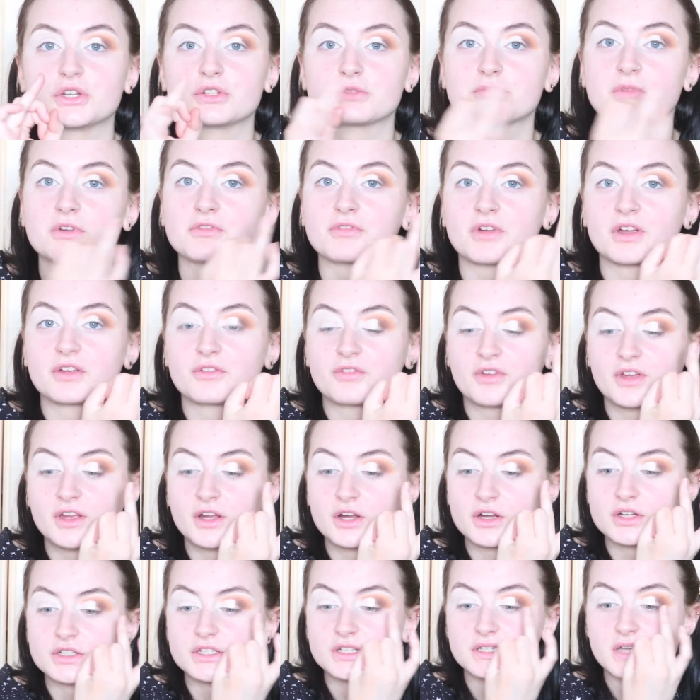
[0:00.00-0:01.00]
use my ring
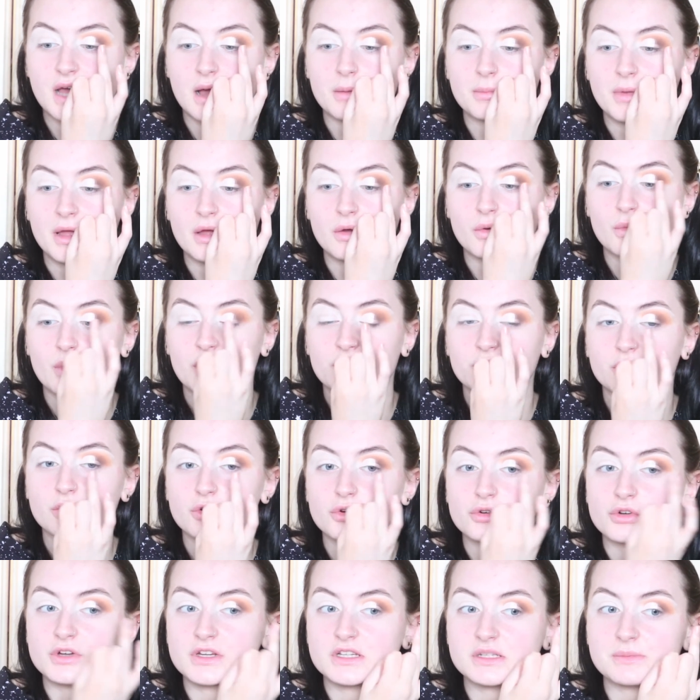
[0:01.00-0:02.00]
finger to tap out where the cut
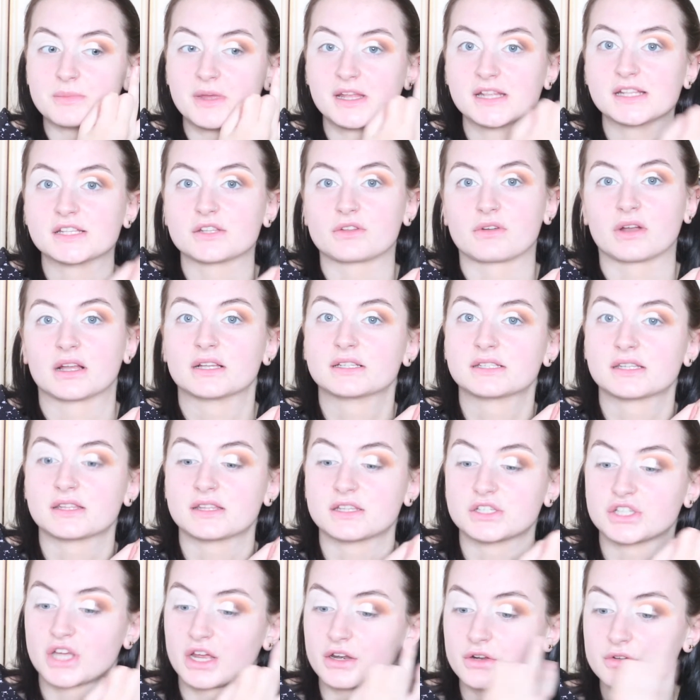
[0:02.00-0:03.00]
crease meets the rest of the
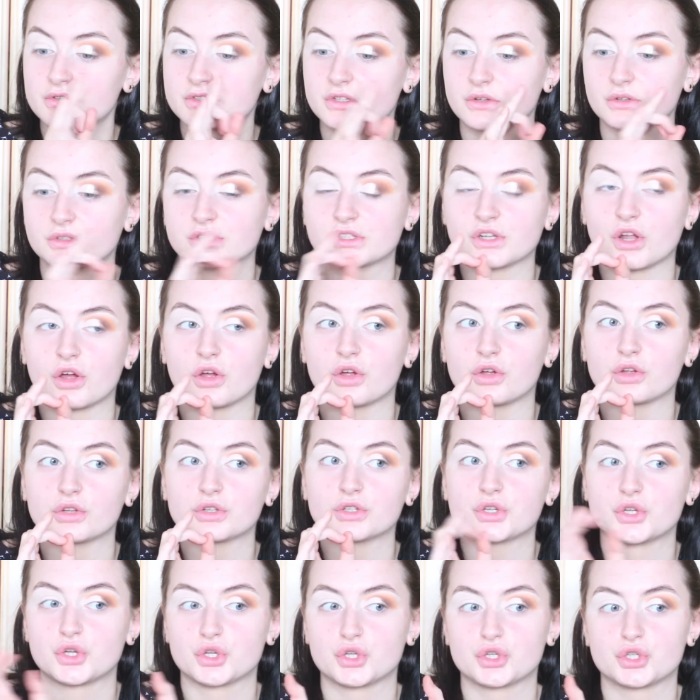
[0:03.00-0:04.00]
shadow, so it's not
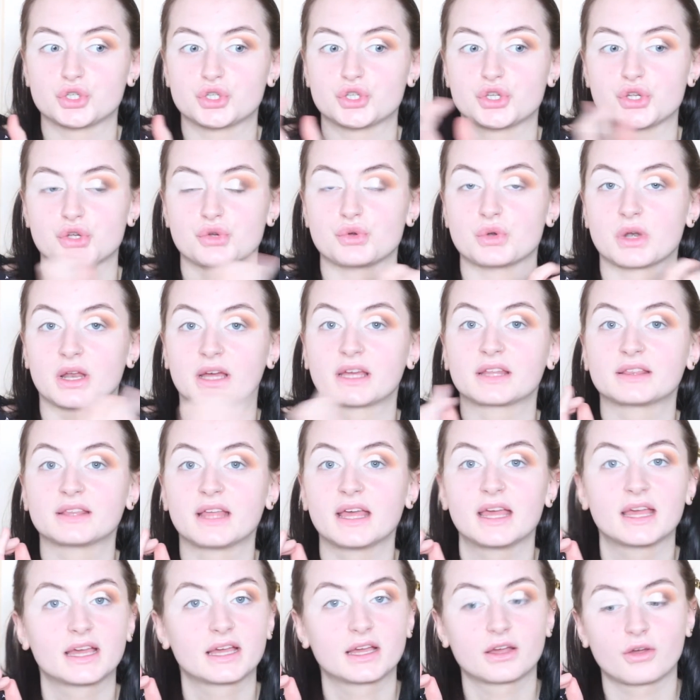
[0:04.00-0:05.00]
too like
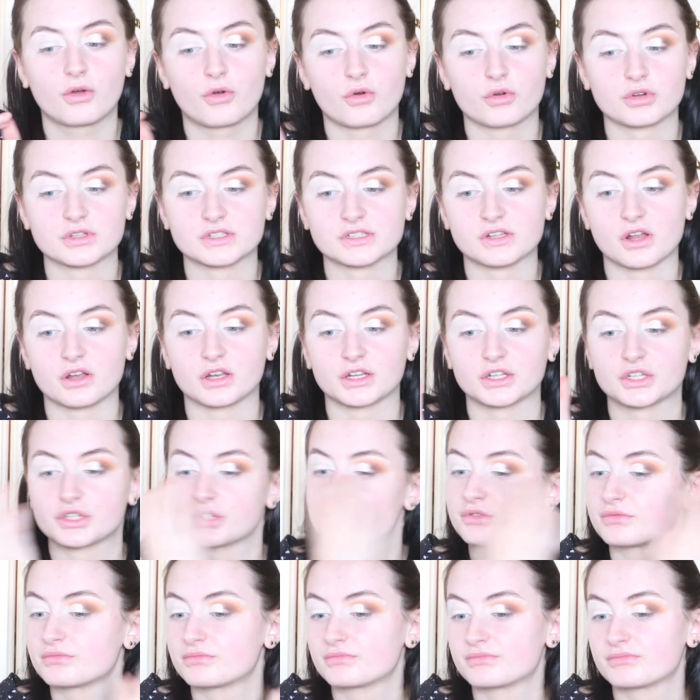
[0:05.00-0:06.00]
thick, or it's not like
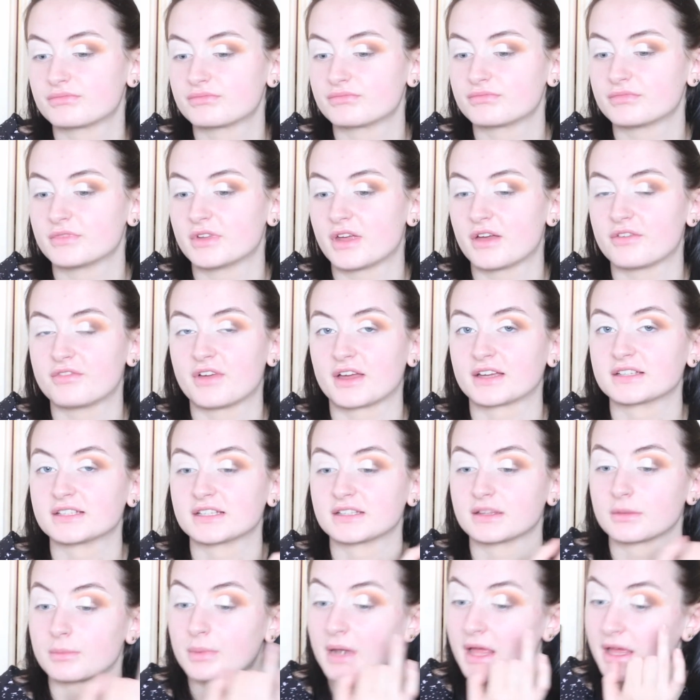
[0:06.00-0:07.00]
affecting
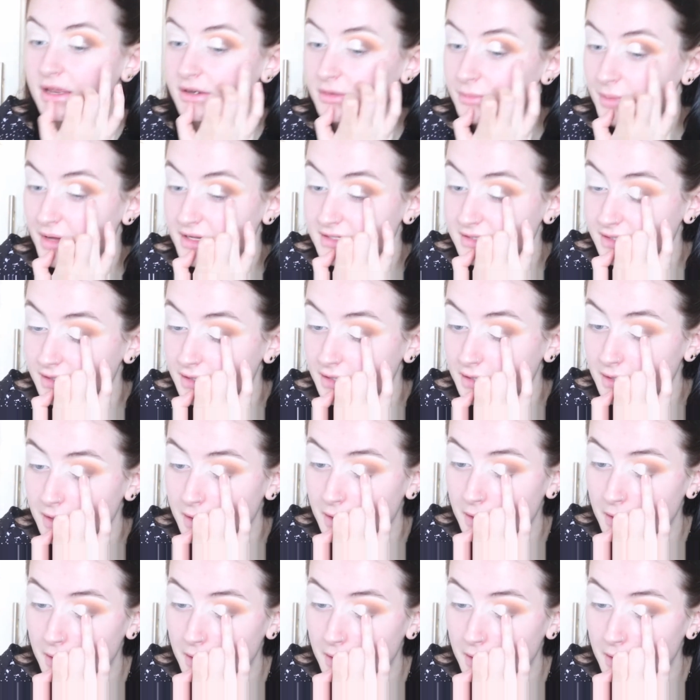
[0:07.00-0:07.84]
the blend basically.